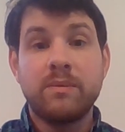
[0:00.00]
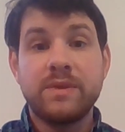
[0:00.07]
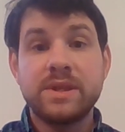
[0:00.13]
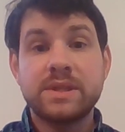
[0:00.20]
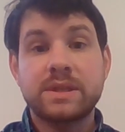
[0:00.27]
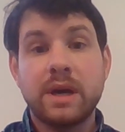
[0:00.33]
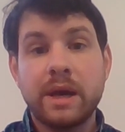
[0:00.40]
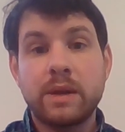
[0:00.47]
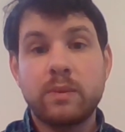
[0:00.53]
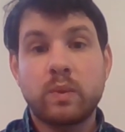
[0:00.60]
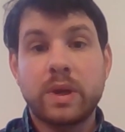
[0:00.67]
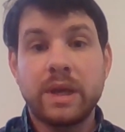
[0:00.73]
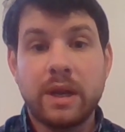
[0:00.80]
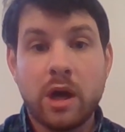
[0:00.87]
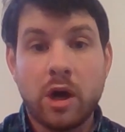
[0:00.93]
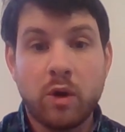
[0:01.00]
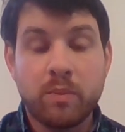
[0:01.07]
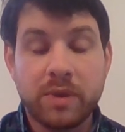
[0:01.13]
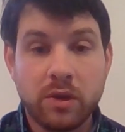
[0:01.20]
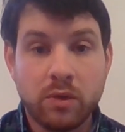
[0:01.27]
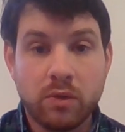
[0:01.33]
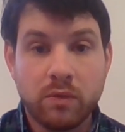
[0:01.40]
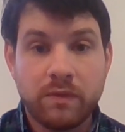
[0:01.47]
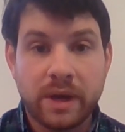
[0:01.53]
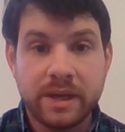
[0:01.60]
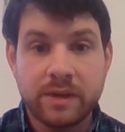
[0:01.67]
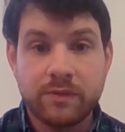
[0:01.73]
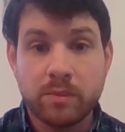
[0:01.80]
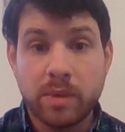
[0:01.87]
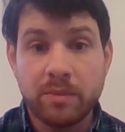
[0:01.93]
This guide can help you
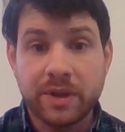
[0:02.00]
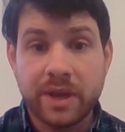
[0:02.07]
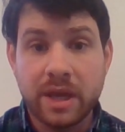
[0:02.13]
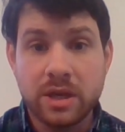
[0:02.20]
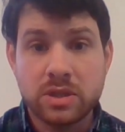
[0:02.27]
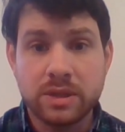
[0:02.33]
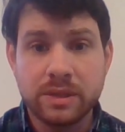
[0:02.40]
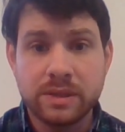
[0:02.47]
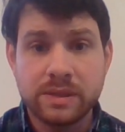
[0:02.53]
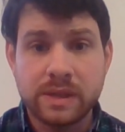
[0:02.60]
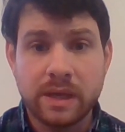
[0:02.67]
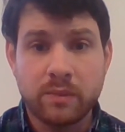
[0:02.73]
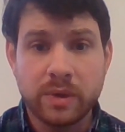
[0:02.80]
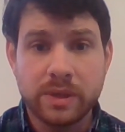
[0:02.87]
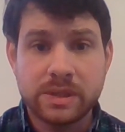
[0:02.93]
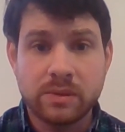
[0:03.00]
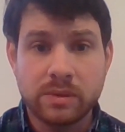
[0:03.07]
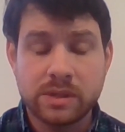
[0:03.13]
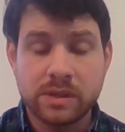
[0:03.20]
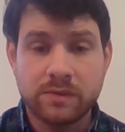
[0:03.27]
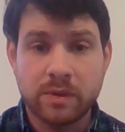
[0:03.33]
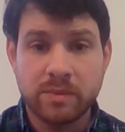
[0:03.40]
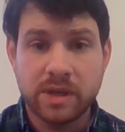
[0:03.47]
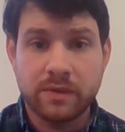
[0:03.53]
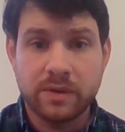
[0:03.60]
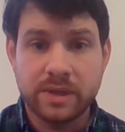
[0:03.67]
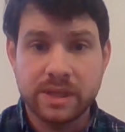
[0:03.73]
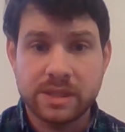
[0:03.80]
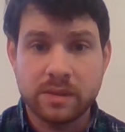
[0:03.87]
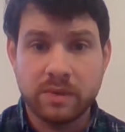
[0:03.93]
find different publications and resources from
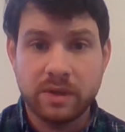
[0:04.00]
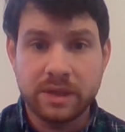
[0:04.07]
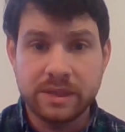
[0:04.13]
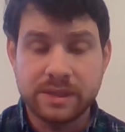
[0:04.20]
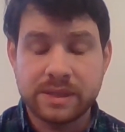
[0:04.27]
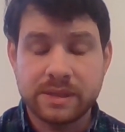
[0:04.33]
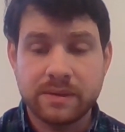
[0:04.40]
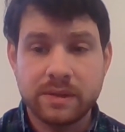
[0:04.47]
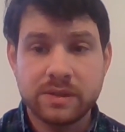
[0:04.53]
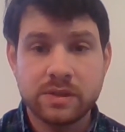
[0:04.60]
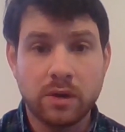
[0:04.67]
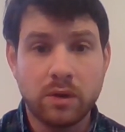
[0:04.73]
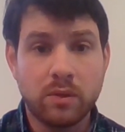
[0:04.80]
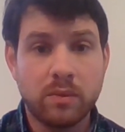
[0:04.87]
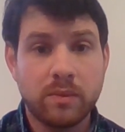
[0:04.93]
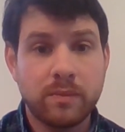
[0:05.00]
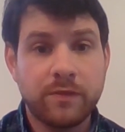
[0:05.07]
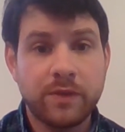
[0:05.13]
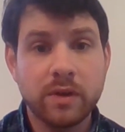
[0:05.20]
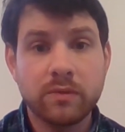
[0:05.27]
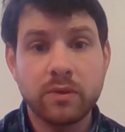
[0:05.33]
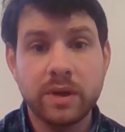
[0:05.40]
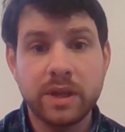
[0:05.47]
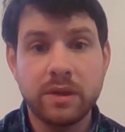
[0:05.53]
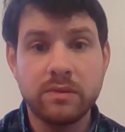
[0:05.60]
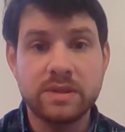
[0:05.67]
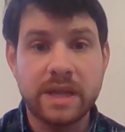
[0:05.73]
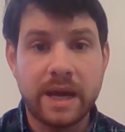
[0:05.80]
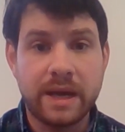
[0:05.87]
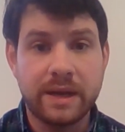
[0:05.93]
different disciplines, so feel free to
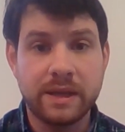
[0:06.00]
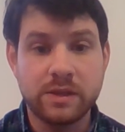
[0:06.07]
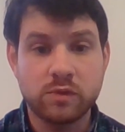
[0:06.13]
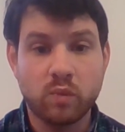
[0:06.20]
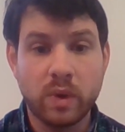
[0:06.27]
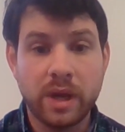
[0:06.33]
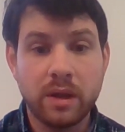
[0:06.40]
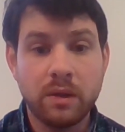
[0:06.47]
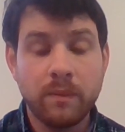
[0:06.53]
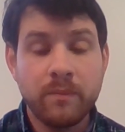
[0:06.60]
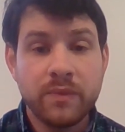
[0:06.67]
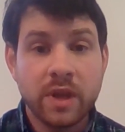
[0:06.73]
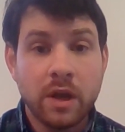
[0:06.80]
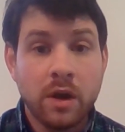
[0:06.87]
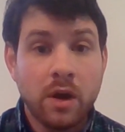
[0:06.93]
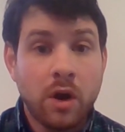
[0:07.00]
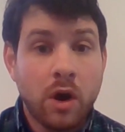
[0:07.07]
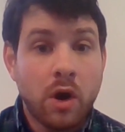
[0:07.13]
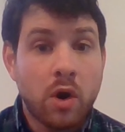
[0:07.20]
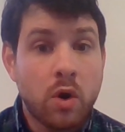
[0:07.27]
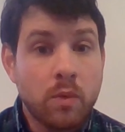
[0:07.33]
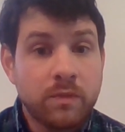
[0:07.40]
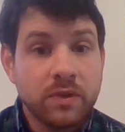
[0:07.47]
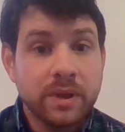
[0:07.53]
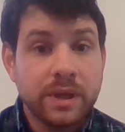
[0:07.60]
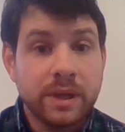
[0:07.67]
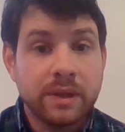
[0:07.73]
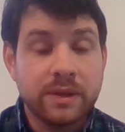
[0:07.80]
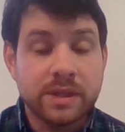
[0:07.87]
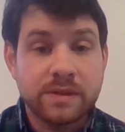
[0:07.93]
use that as well.
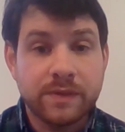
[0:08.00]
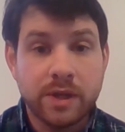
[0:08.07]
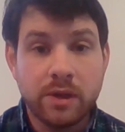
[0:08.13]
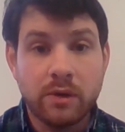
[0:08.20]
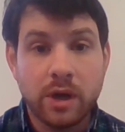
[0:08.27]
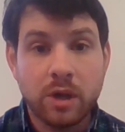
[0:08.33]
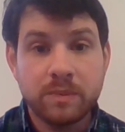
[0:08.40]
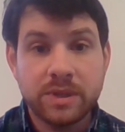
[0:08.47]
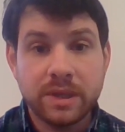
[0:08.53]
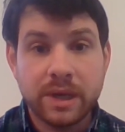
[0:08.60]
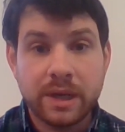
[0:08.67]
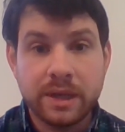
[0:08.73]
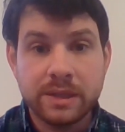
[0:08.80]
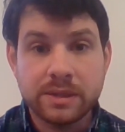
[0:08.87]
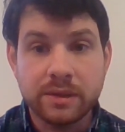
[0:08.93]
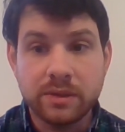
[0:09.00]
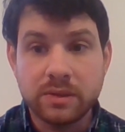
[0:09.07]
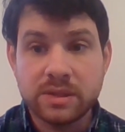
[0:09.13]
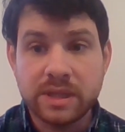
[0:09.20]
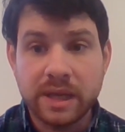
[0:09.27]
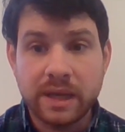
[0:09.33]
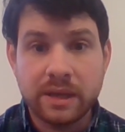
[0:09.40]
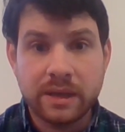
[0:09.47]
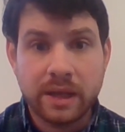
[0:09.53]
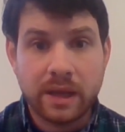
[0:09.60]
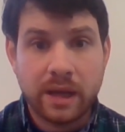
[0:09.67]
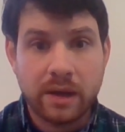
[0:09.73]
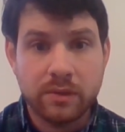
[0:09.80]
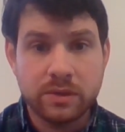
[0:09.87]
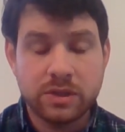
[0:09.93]
Hopefully this video helped you guys understand
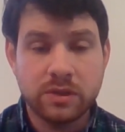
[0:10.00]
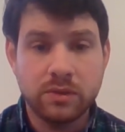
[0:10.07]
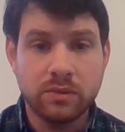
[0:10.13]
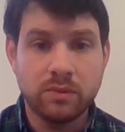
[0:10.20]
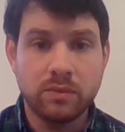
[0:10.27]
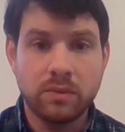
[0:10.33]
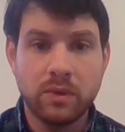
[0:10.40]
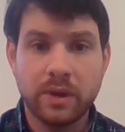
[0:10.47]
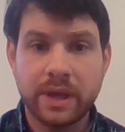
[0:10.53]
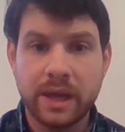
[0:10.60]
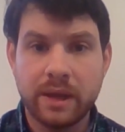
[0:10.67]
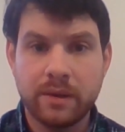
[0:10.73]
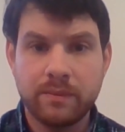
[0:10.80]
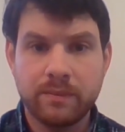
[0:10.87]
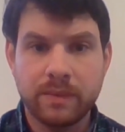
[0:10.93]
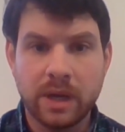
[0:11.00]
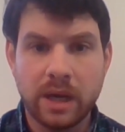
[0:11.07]
how to look at